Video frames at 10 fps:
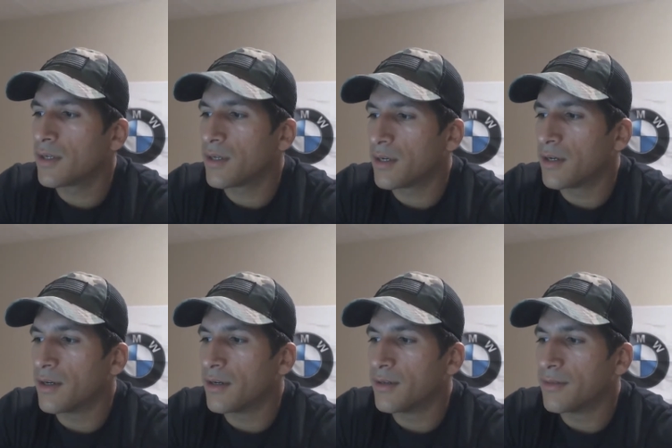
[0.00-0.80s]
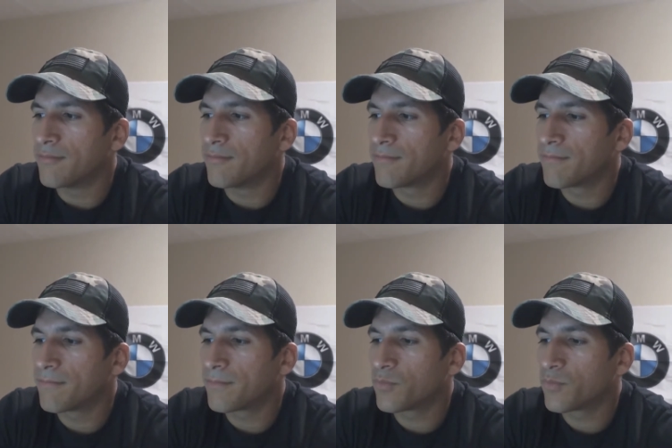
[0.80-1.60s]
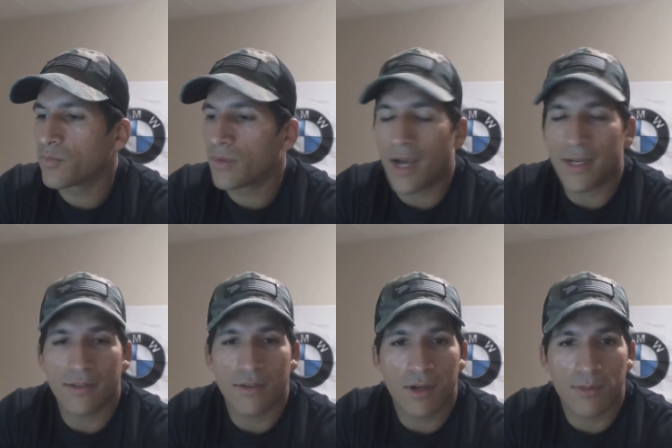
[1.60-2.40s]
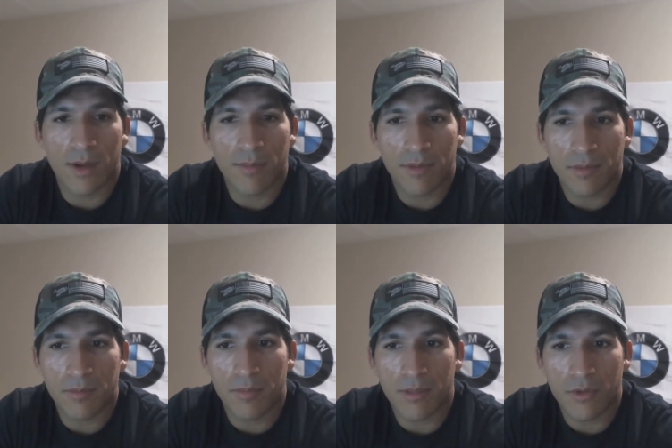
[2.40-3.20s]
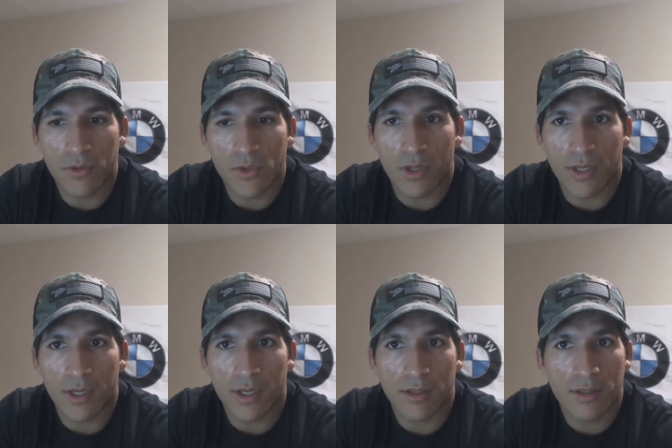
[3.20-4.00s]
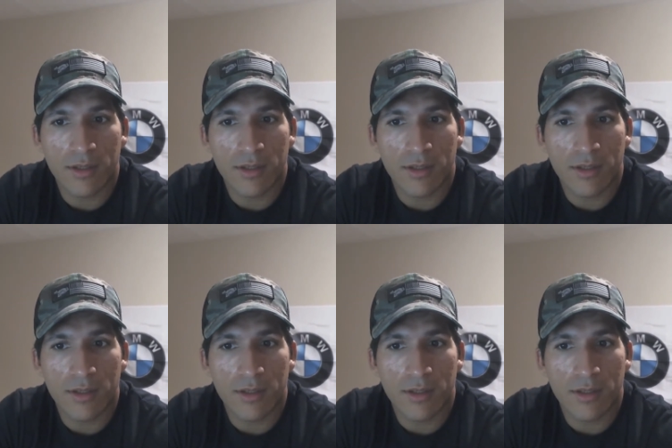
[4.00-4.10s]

I can talk about Bmws all day.